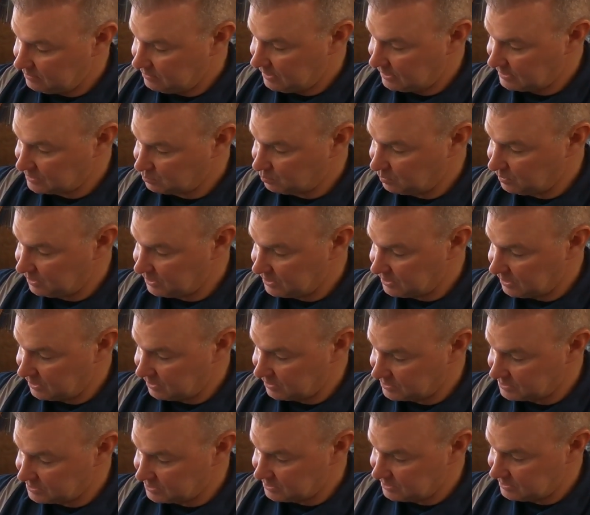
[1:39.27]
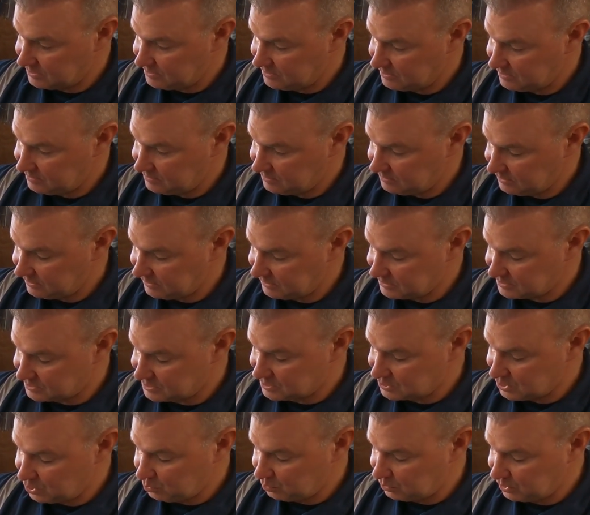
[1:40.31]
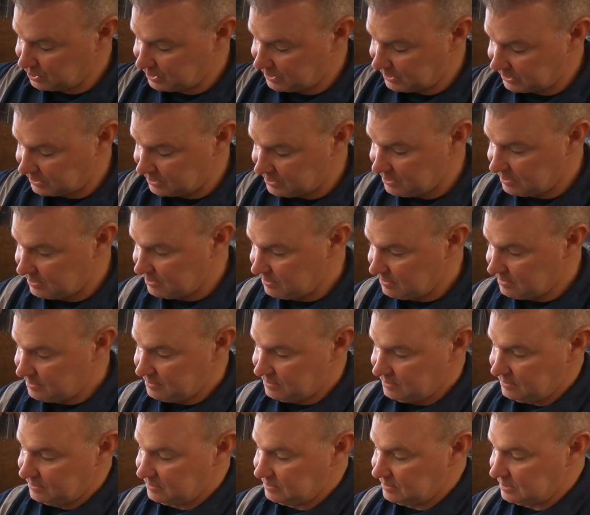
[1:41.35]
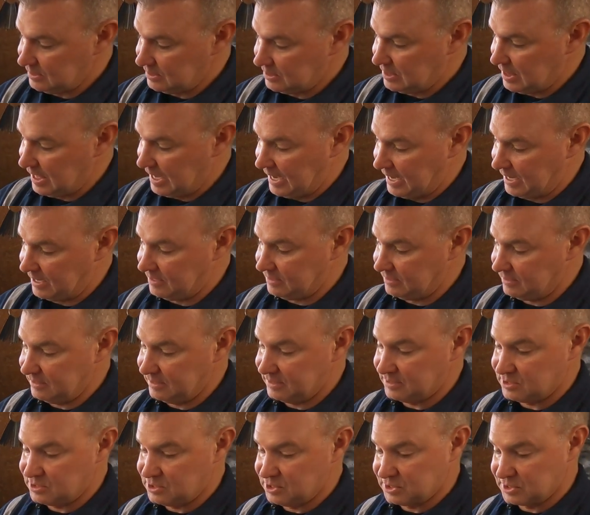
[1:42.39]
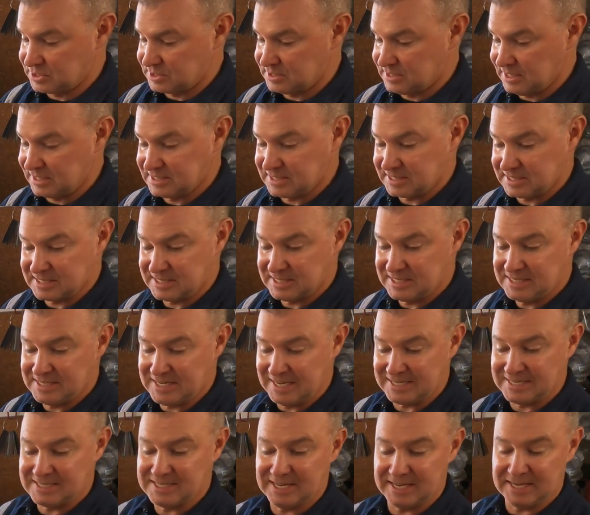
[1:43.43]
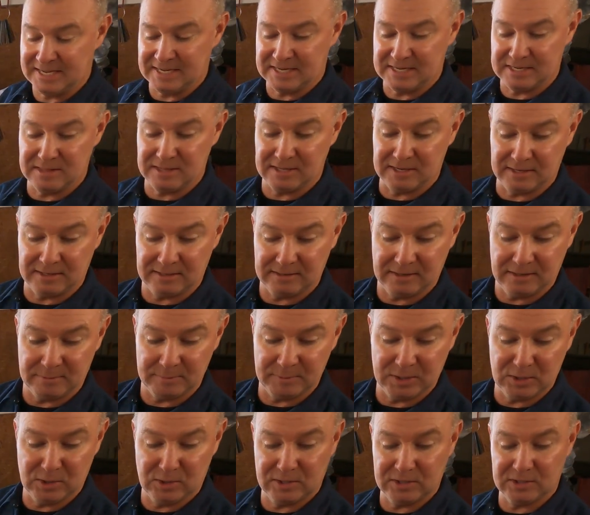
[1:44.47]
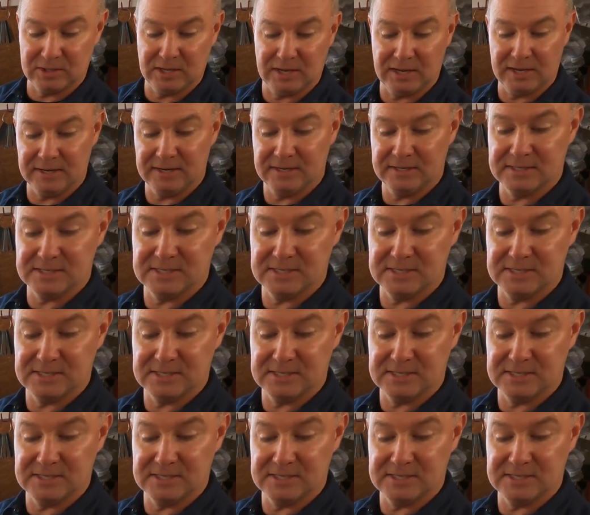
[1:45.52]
That's what it does. It is so thin that it just doesn't stick to anything. I mean, look at that.